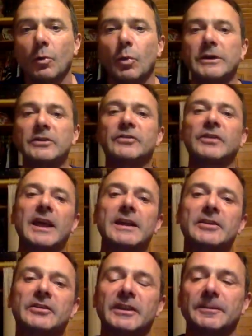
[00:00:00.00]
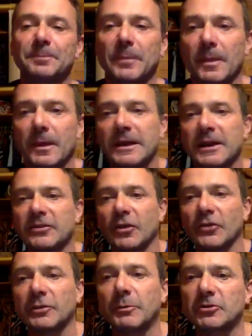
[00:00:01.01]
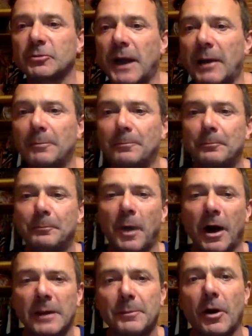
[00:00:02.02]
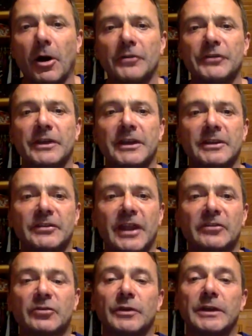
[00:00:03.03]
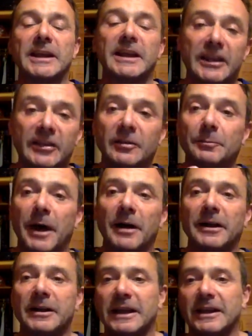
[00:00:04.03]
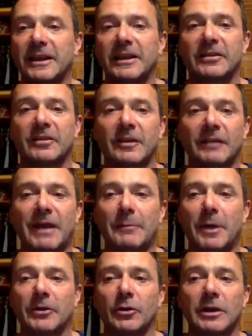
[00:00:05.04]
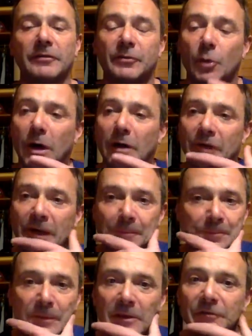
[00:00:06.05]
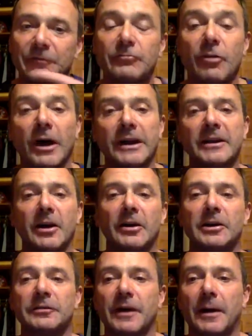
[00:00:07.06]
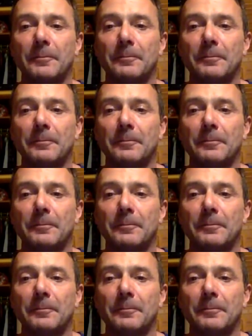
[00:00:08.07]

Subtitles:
When you say, you see, it's not so much about bypassing in a sense, what it is, but it's that might not give quite the right kind of